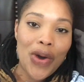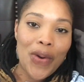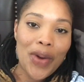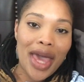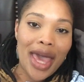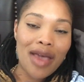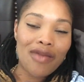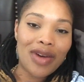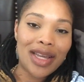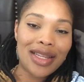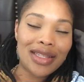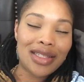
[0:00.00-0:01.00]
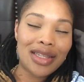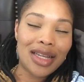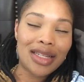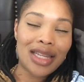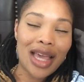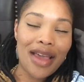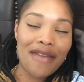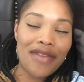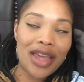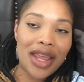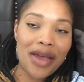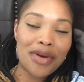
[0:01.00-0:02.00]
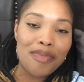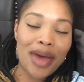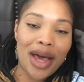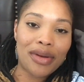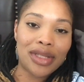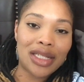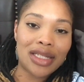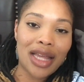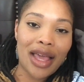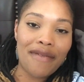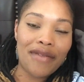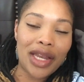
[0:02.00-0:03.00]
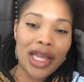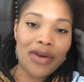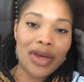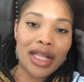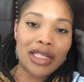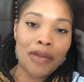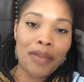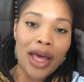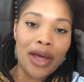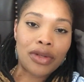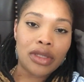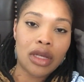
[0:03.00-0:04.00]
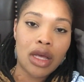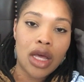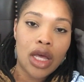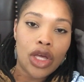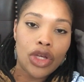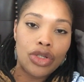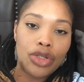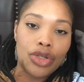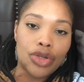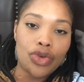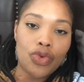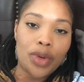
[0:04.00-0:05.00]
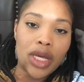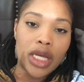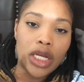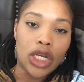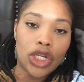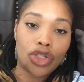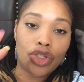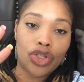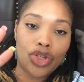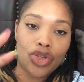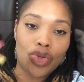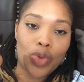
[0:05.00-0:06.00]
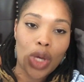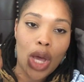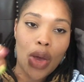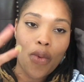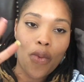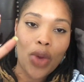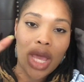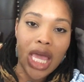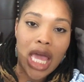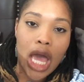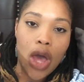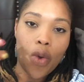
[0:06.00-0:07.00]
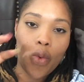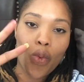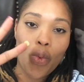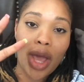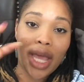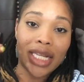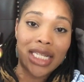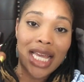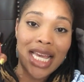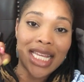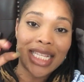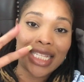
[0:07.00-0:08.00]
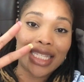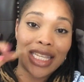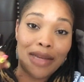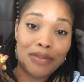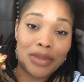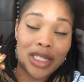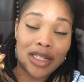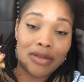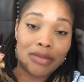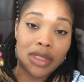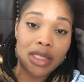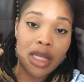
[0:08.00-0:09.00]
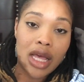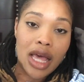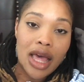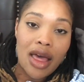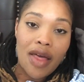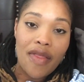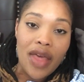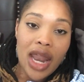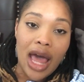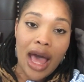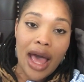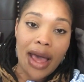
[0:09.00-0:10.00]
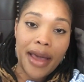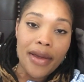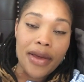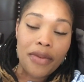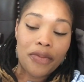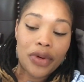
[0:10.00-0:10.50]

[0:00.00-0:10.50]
Okay, what is today's video about? Today's video is about two-week wait symptoms that I